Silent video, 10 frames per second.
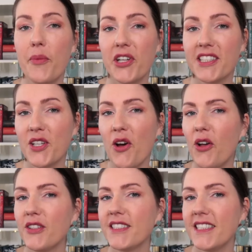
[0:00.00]
book is
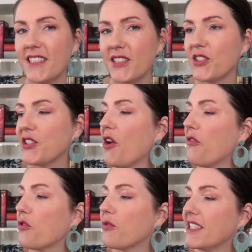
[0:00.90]
called Sisters
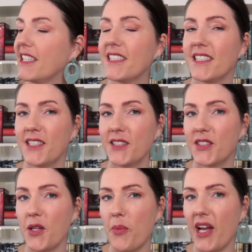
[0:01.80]
of
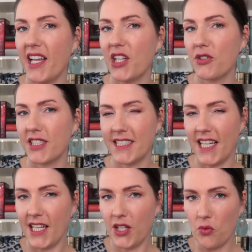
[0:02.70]
Resistance by
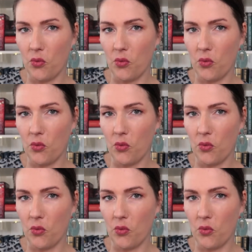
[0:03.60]
Christine